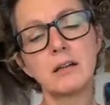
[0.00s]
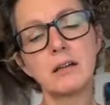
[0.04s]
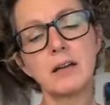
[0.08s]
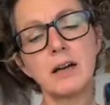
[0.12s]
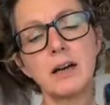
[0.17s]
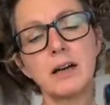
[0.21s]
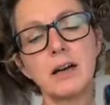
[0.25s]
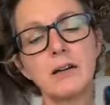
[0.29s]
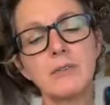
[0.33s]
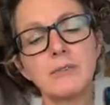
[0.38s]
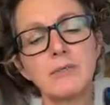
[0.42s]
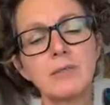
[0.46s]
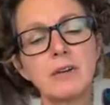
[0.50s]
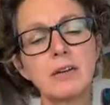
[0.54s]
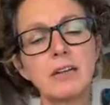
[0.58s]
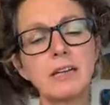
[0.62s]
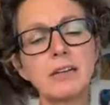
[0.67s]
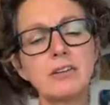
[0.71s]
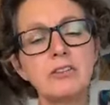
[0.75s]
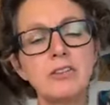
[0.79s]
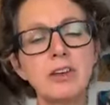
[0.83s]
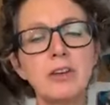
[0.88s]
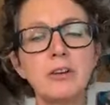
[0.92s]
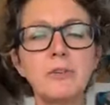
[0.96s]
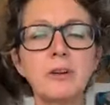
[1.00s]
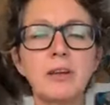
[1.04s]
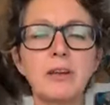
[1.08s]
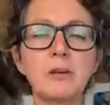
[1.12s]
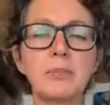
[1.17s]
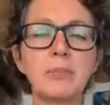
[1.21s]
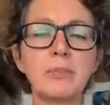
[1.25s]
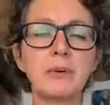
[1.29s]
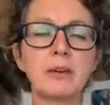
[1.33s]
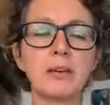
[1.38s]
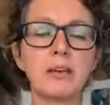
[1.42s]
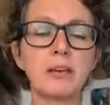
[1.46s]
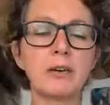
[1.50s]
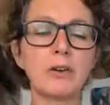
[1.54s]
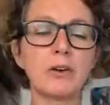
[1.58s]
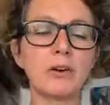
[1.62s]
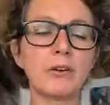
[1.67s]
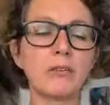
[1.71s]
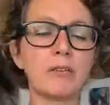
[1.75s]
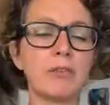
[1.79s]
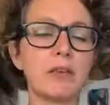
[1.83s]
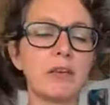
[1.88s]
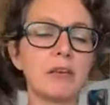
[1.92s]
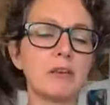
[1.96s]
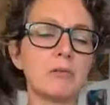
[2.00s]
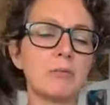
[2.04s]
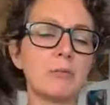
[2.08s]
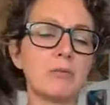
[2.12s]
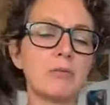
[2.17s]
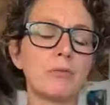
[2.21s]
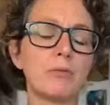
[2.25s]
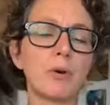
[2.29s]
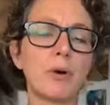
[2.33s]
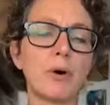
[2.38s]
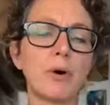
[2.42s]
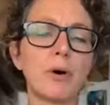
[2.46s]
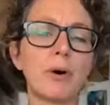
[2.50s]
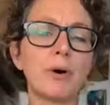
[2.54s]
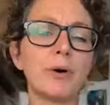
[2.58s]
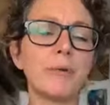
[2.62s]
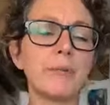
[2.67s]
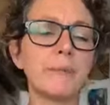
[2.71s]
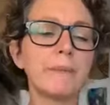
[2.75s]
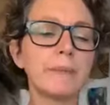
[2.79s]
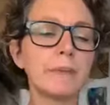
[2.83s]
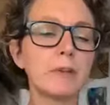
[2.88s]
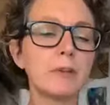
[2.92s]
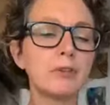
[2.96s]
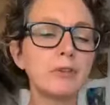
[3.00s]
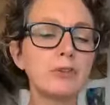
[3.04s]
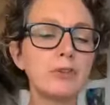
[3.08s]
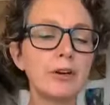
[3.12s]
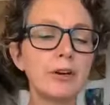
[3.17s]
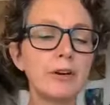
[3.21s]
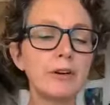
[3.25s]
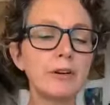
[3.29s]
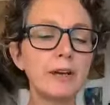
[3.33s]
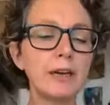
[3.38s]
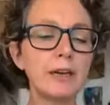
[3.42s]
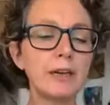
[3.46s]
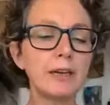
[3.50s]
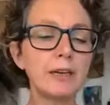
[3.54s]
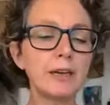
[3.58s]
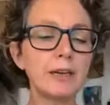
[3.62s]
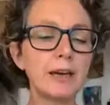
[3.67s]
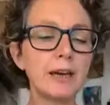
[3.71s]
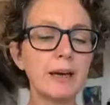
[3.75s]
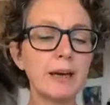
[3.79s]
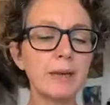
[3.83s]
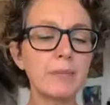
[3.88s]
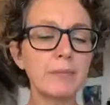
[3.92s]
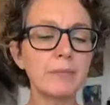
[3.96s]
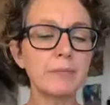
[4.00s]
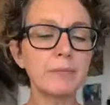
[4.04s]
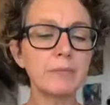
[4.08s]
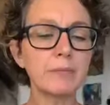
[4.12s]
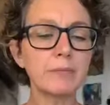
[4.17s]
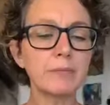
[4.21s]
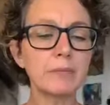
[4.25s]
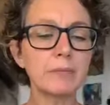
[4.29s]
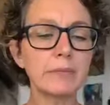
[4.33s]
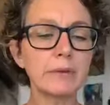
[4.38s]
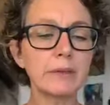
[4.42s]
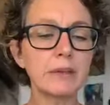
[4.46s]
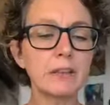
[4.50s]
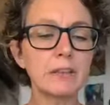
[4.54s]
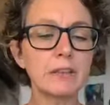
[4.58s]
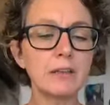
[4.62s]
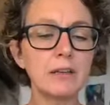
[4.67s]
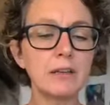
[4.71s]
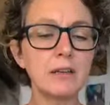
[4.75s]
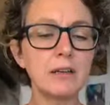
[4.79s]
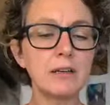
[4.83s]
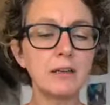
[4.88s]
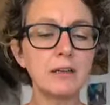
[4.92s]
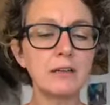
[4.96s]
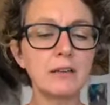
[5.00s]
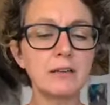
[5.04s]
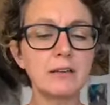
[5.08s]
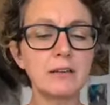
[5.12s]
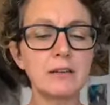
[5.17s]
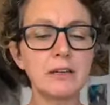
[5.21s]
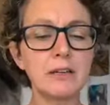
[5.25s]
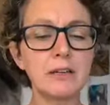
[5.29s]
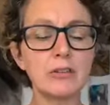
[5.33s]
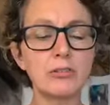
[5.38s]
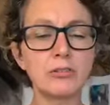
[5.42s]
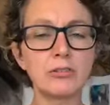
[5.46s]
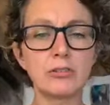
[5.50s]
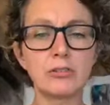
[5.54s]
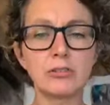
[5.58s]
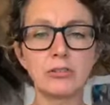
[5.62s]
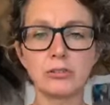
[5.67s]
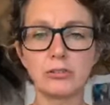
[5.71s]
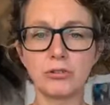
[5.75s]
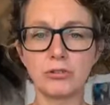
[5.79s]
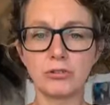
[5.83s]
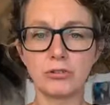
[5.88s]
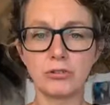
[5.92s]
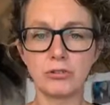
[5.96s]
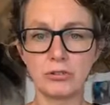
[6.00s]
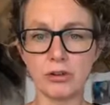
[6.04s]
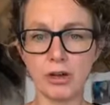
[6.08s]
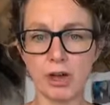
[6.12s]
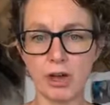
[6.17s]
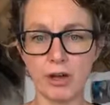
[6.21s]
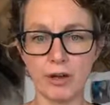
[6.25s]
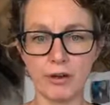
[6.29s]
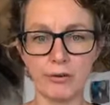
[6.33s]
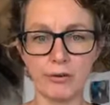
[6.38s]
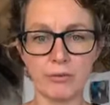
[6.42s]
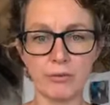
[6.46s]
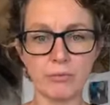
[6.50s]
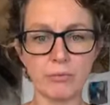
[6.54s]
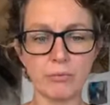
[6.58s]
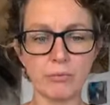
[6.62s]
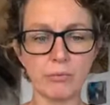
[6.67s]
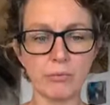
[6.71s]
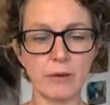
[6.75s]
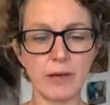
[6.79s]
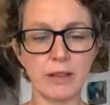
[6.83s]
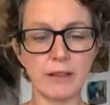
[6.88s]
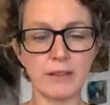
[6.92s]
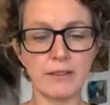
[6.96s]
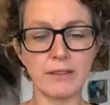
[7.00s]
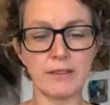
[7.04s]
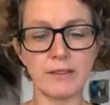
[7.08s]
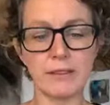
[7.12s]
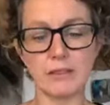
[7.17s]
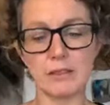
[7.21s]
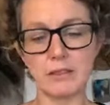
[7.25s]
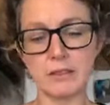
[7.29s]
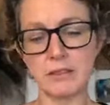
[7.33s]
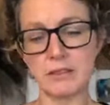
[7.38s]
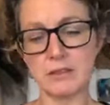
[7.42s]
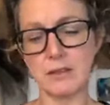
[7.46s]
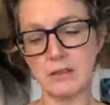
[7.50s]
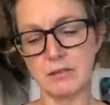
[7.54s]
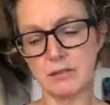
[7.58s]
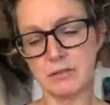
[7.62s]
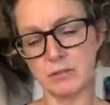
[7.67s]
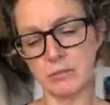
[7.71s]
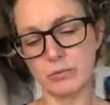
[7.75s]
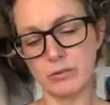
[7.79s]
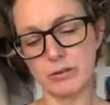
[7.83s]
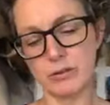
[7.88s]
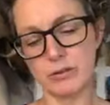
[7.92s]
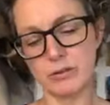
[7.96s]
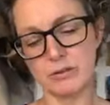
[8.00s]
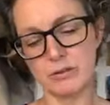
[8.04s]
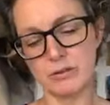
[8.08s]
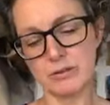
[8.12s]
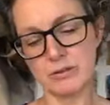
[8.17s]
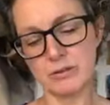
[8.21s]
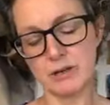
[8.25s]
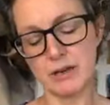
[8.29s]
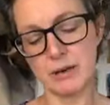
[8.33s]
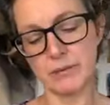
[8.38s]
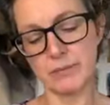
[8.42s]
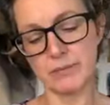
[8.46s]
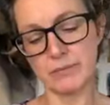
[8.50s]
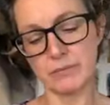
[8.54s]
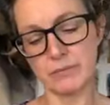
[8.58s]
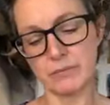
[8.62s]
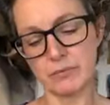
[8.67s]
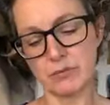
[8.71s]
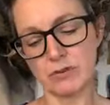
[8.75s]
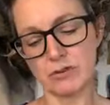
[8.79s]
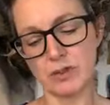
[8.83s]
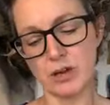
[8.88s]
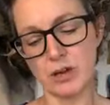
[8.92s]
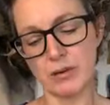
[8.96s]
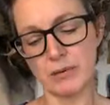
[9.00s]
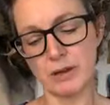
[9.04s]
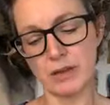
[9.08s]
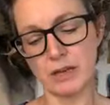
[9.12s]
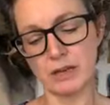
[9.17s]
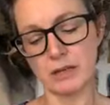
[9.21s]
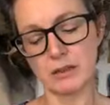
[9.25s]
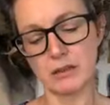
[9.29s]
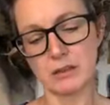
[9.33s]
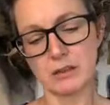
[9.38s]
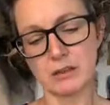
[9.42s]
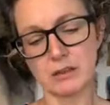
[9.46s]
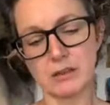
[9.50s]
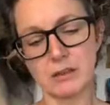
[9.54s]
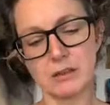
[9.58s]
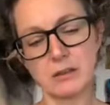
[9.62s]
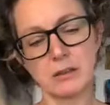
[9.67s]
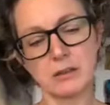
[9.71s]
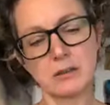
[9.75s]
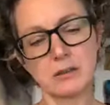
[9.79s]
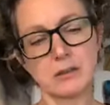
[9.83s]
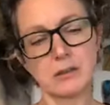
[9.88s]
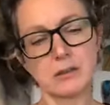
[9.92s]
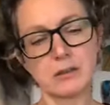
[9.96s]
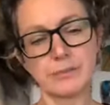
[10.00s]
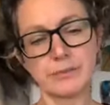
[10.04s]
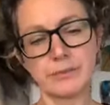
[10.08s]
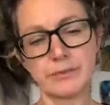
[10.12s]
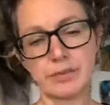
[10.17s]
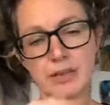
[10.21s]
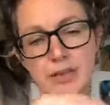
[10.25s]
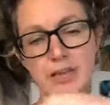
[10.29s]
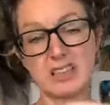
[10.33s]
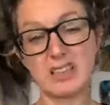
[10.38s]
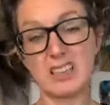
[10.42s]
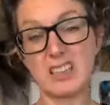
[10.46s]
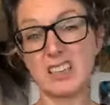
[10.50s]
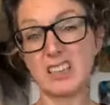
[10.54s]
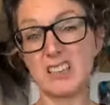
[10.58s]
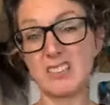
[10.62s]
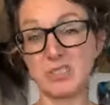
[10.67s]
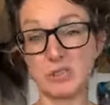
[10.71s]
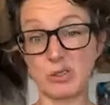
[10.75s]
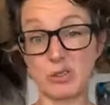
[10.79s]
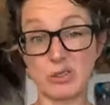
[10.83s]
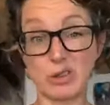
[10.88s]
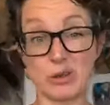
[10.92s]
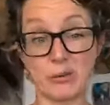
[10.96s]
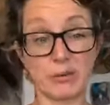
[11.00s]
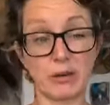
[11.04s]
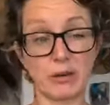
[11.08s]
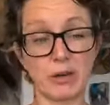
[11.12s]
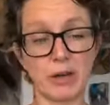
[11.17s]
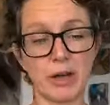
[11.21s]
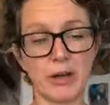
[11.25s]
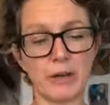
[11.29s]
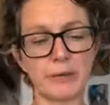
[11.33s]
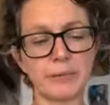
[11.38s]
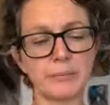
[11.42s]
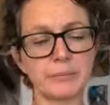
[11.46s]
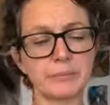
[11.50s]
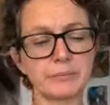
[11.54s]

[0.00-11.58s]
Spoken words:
I haven't really shown anybody a lot of these before. During the Knit and Stitch show, when this was showing 10 years or so ago,